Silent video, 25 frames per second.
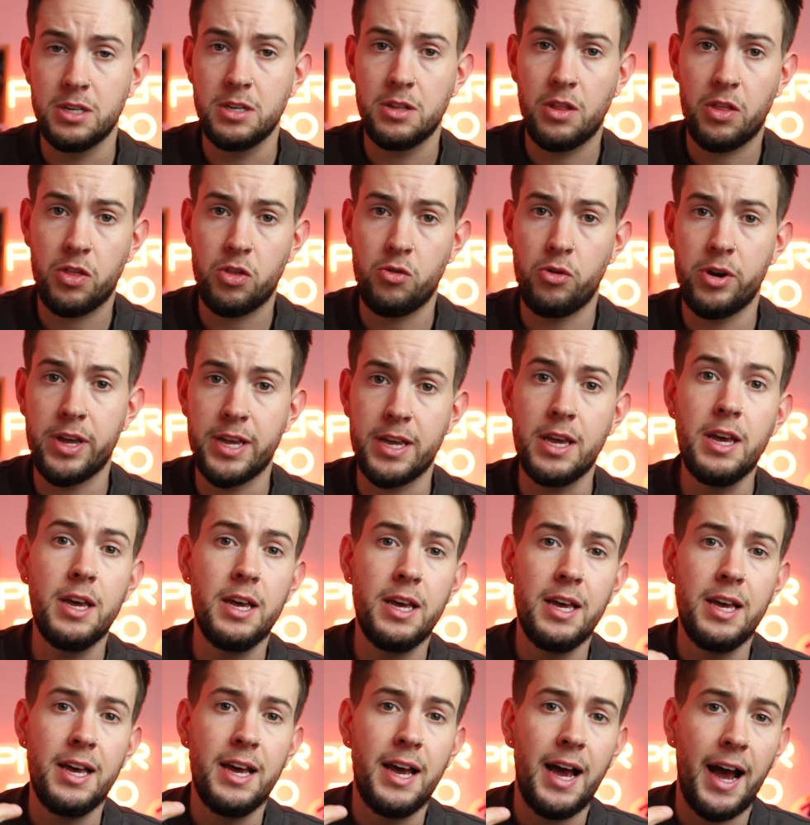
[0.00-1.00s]
3
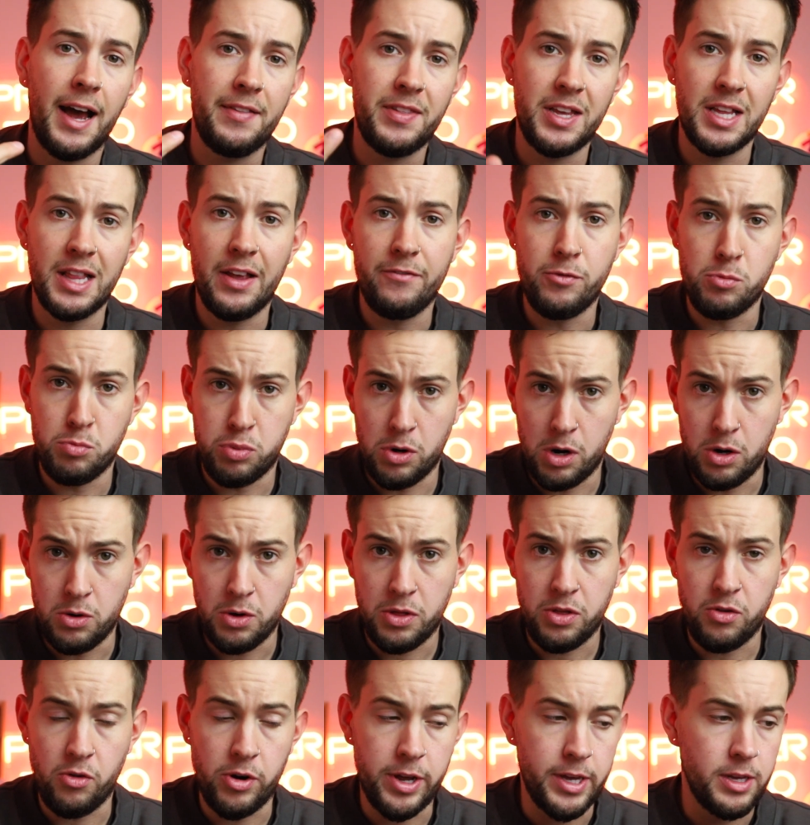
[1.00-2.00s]
and the 11 Pro
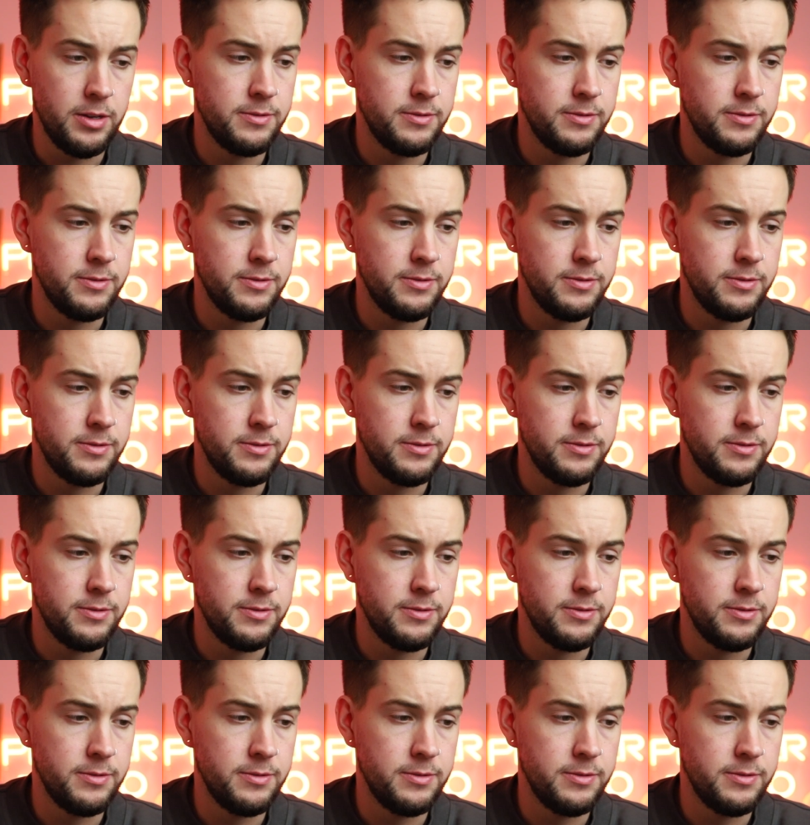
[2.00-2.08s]
3.